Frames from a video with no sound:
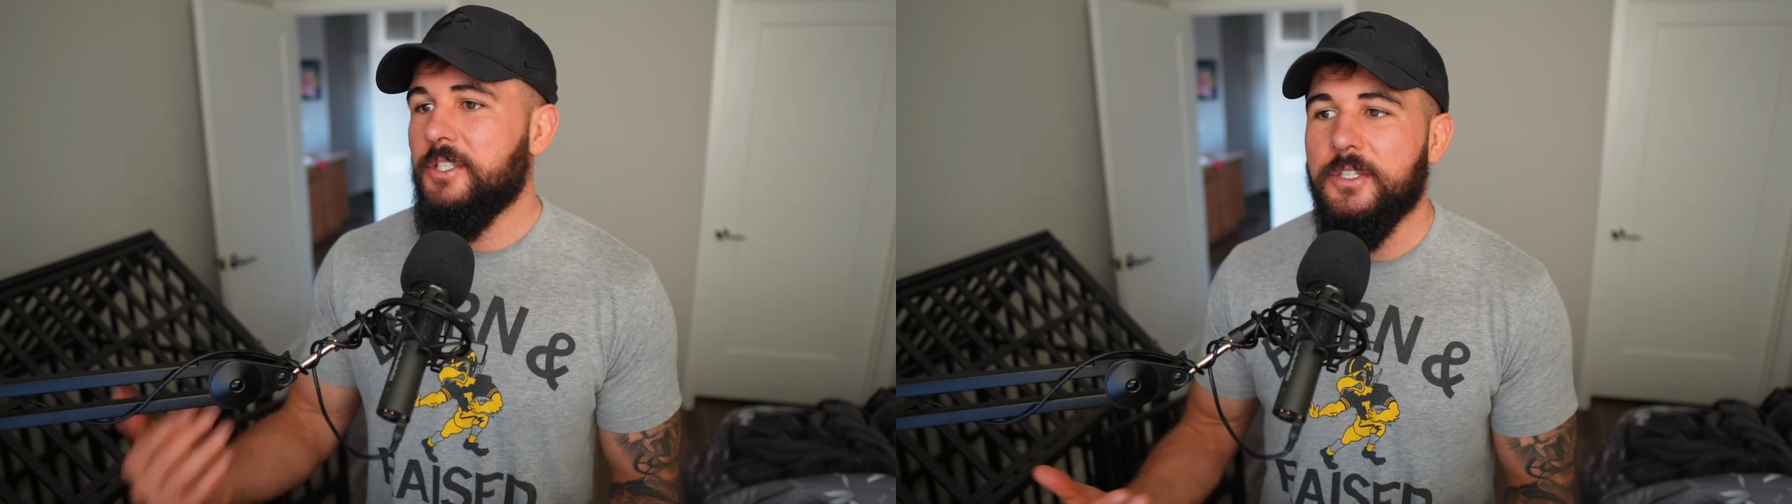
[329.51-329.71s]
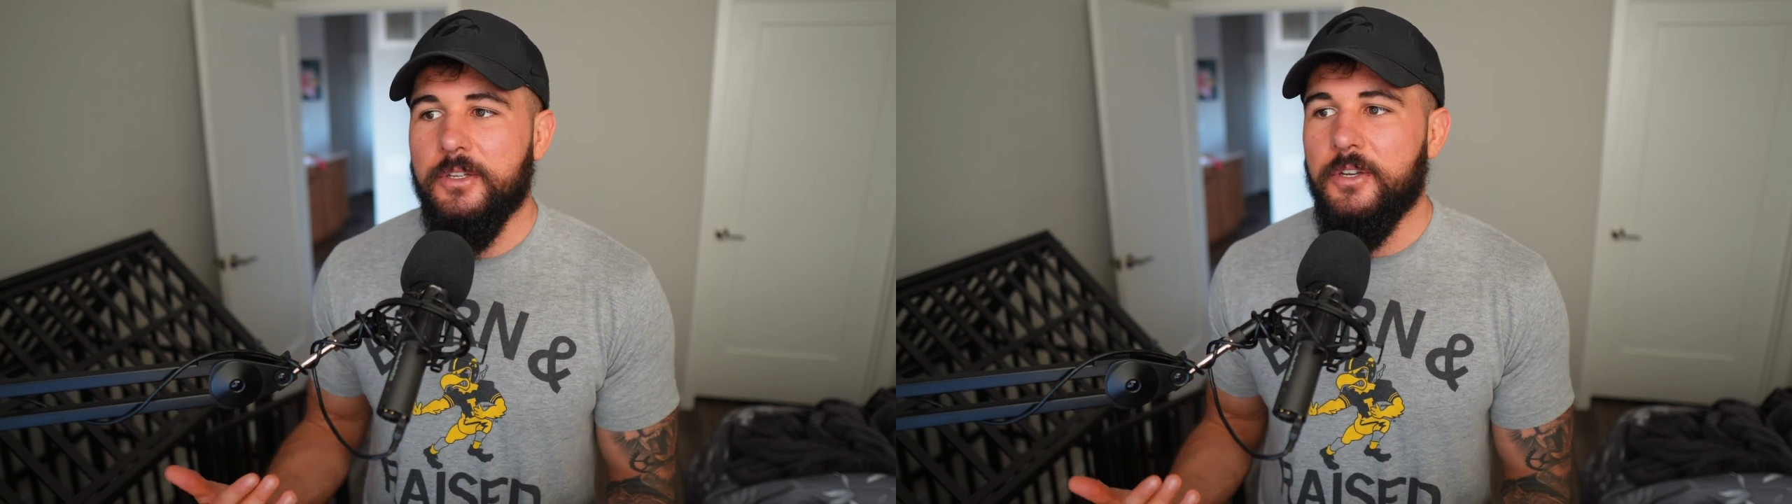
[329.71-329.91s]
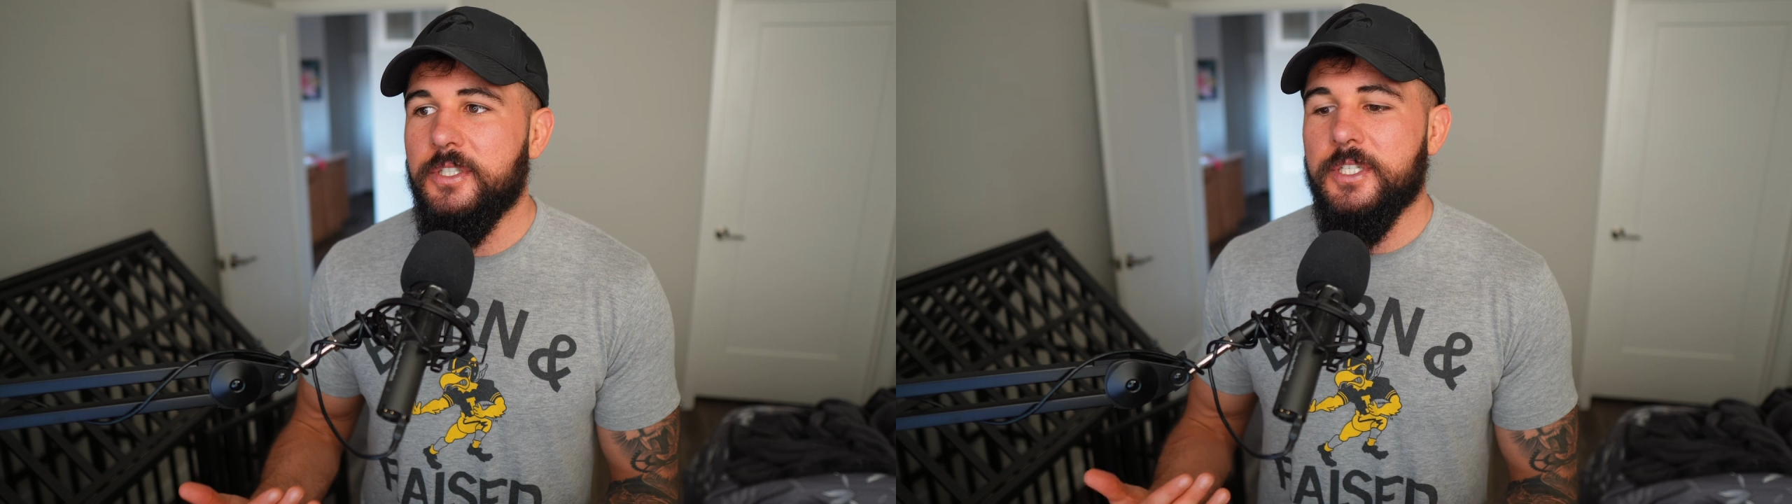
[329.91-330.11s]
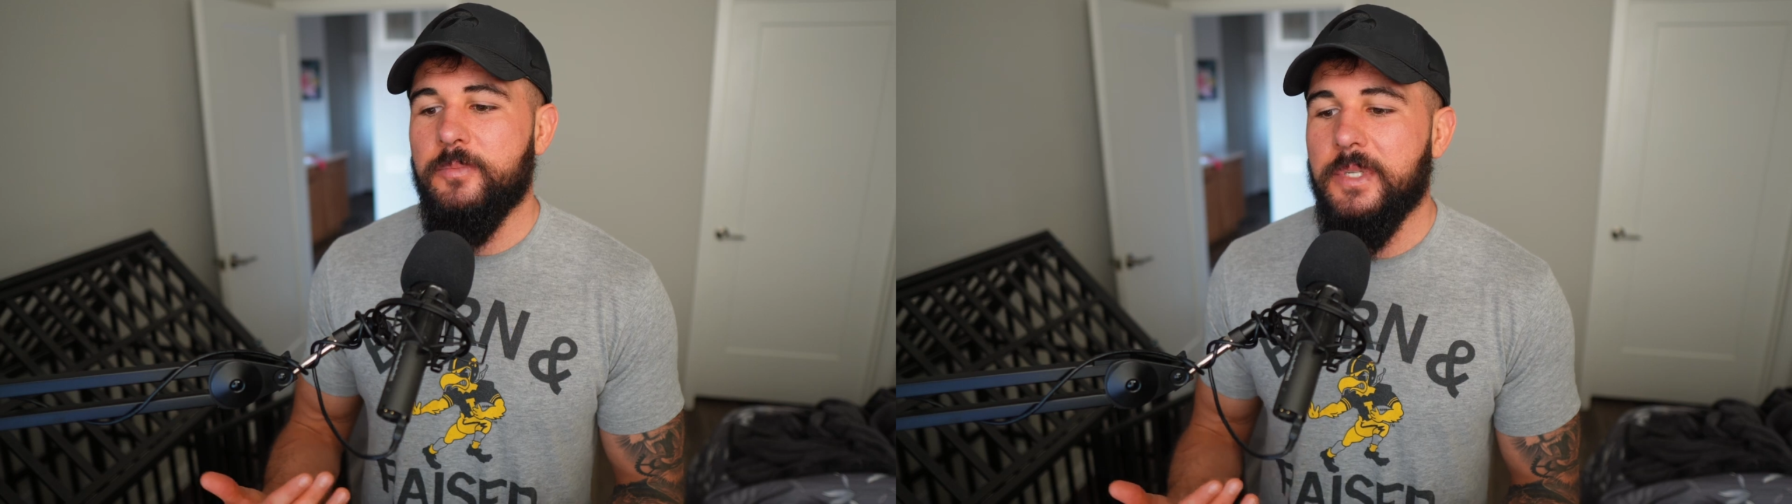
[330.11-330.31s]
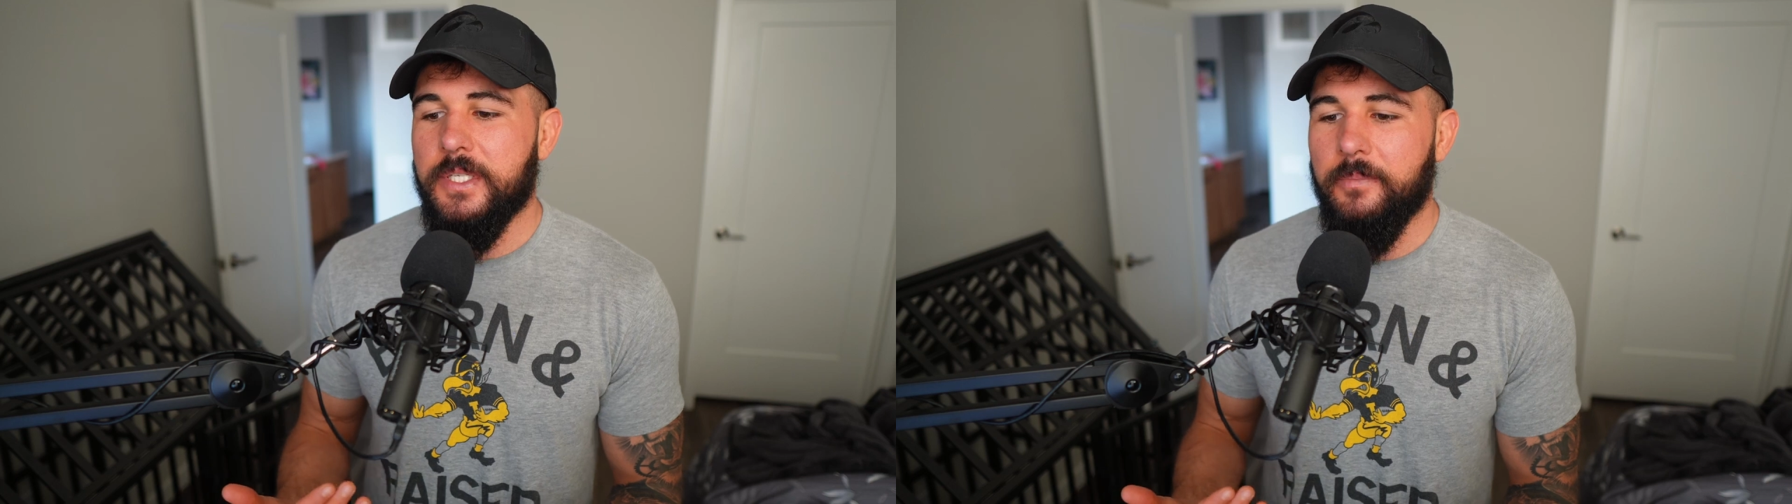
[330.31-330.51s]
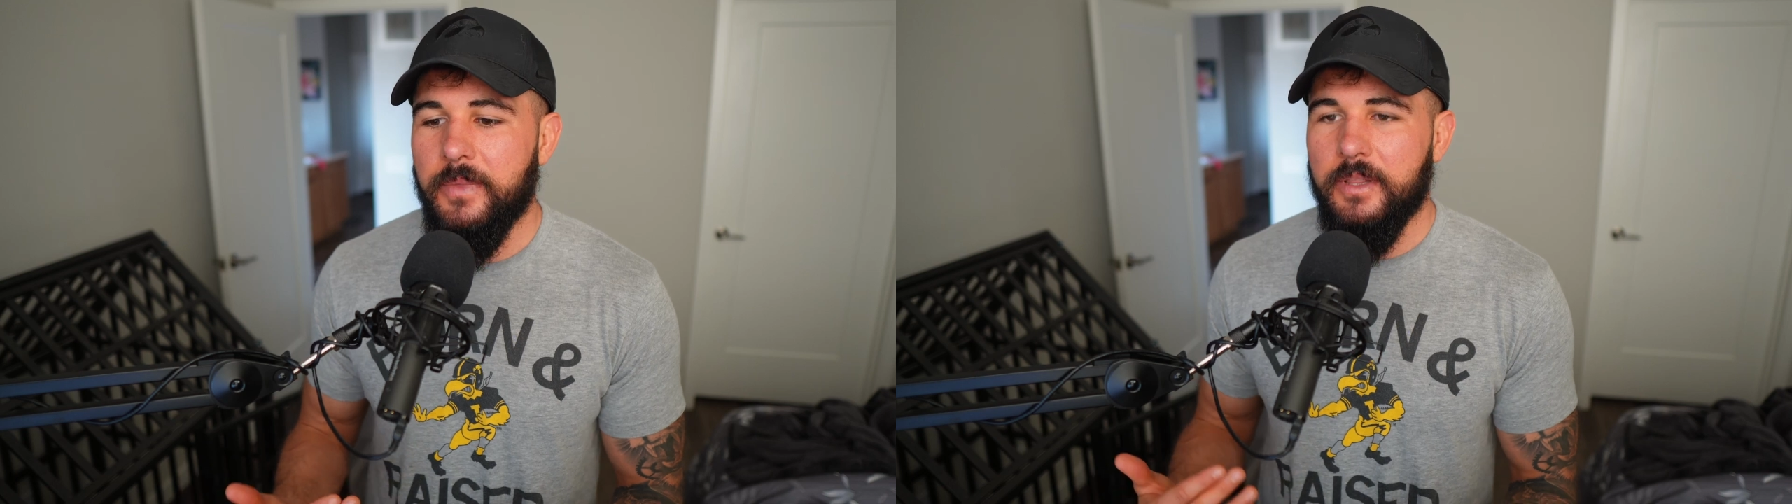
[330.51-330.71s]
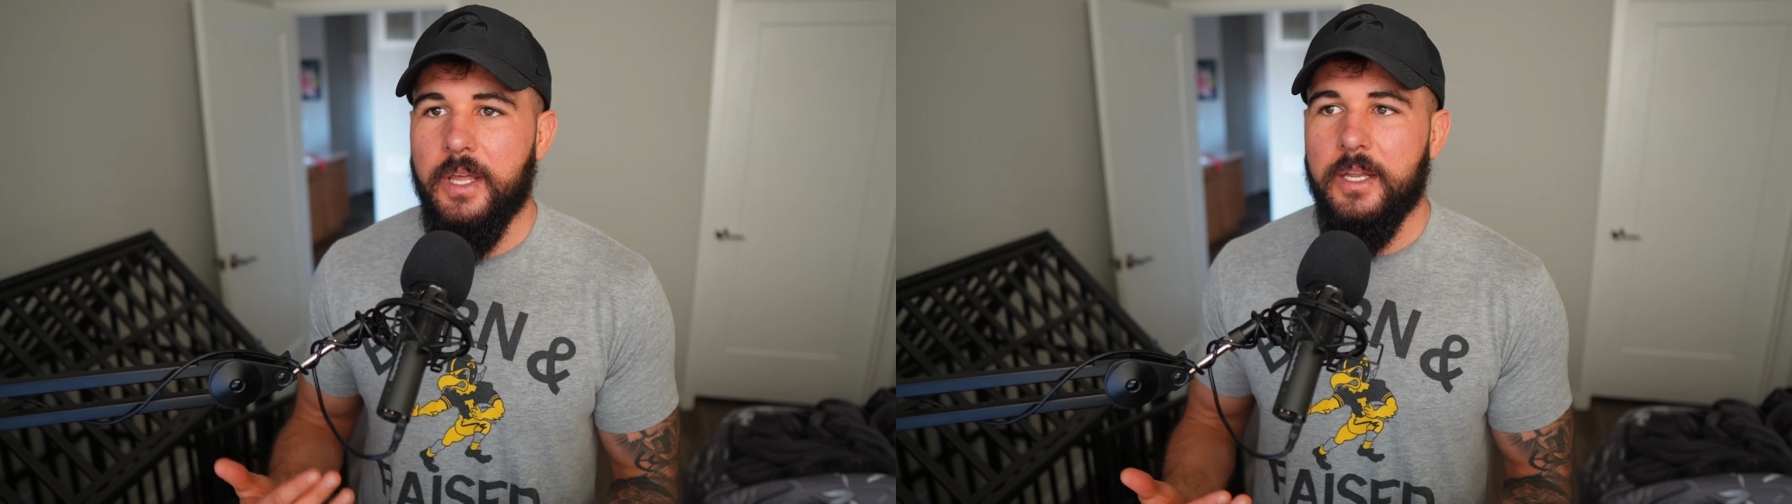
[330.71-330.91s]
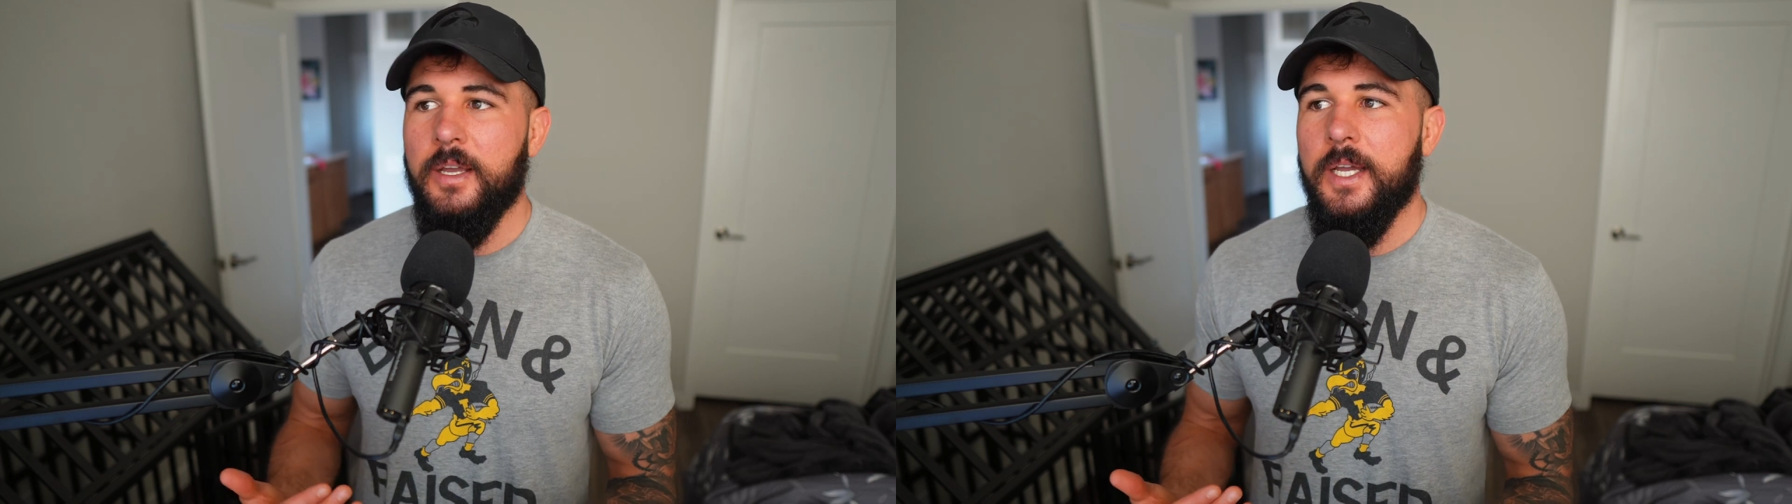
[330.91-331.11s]
it could just be something
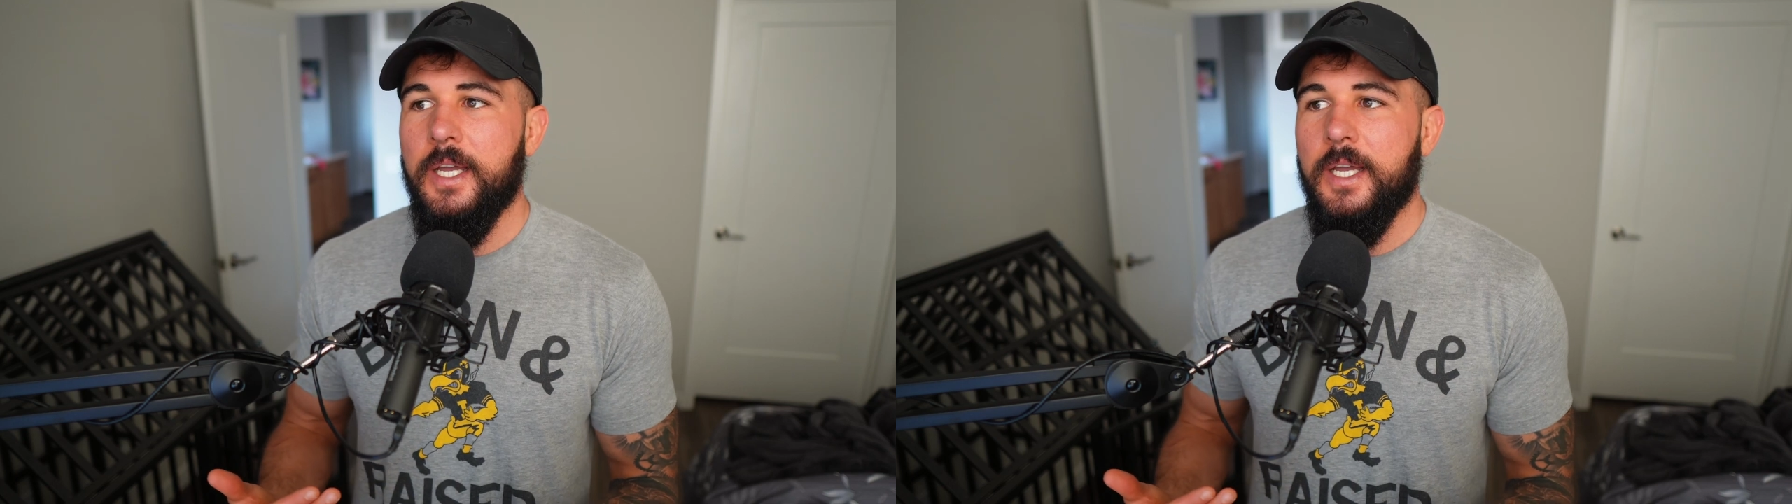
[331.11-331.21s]
that